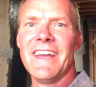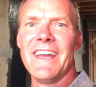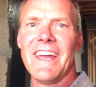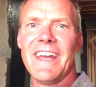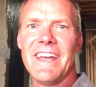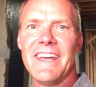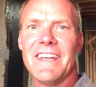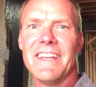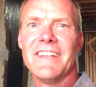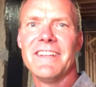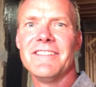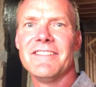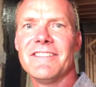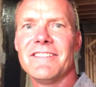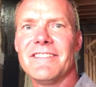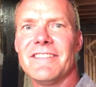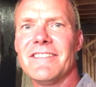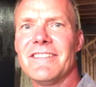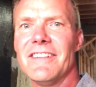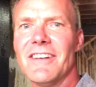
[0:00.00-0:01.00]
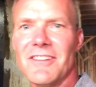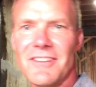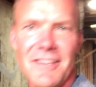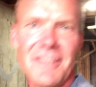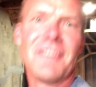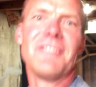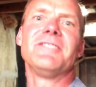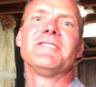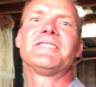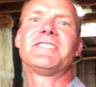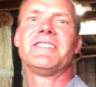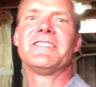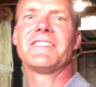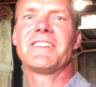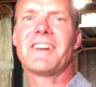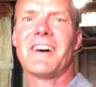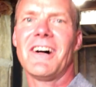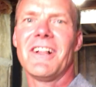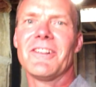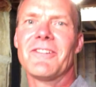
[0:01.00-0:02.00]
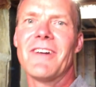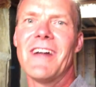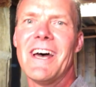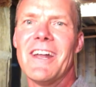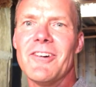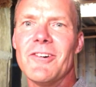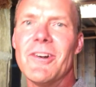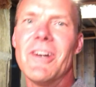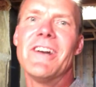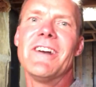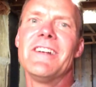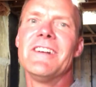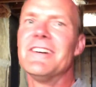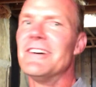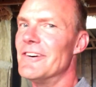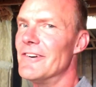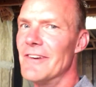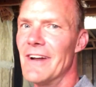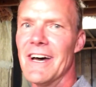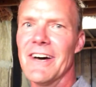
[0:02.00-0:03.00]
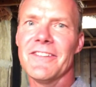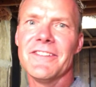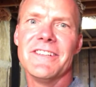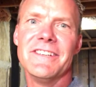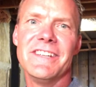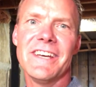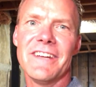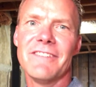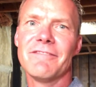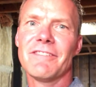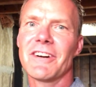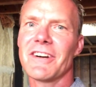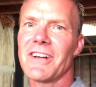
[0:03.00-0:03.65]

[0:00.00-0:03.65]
in the Littleton, Colorado area or around the Denver,